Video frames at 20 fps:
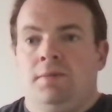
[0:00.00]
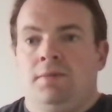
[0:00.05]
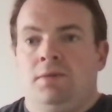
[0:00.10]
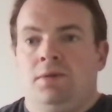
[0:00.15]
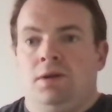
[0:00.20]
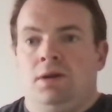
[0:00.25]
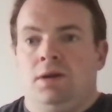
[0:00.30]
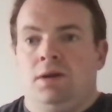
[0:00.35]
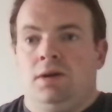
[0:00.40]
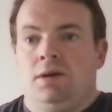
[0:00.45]

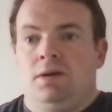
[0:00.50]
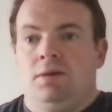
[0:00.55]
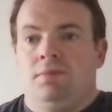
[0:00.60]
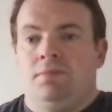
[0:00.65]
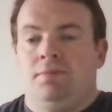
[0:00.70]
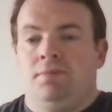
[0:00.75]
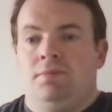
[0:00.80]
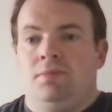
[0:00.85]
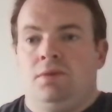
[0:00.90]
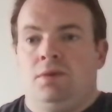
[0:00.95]
the
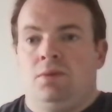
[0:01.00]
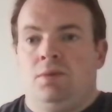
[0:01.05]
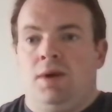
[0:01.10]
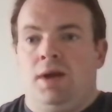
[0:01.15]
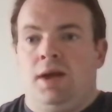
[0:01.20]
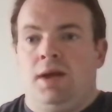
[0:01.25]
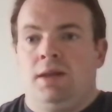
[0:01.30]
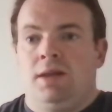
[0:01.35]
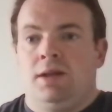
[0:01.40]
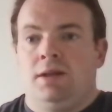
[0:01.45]

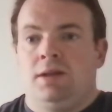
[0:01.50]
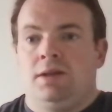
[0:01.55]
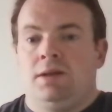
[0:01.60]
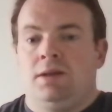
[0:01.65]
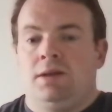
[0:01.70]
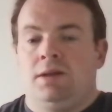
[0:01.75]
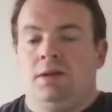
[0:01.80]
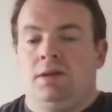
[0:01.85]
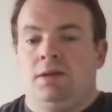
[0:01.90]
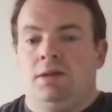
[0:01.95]
way that
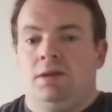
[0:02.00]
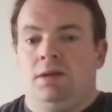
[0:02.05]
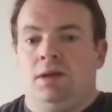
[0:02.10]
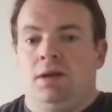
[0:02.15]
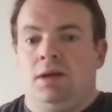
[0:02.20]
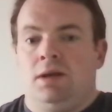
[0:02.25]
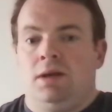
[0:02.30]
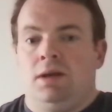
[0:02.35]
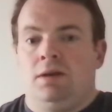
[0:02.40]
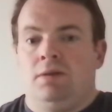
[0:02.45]

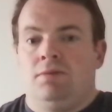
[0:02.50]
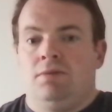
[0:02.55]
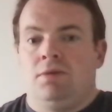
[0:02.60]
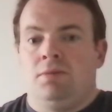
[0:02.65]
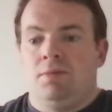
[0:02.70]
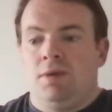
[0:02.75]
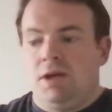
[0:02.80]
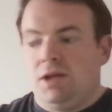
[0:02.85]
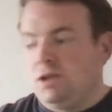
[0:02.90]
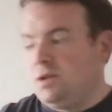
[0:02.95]
the
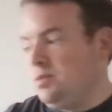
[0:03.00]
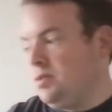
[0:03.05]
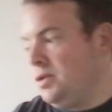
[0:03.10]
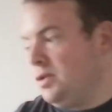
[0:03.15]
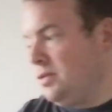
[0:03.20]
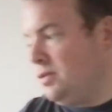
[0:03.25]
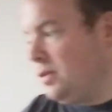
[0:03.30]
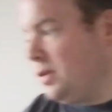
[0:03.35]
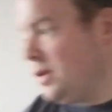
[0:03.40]
formation would have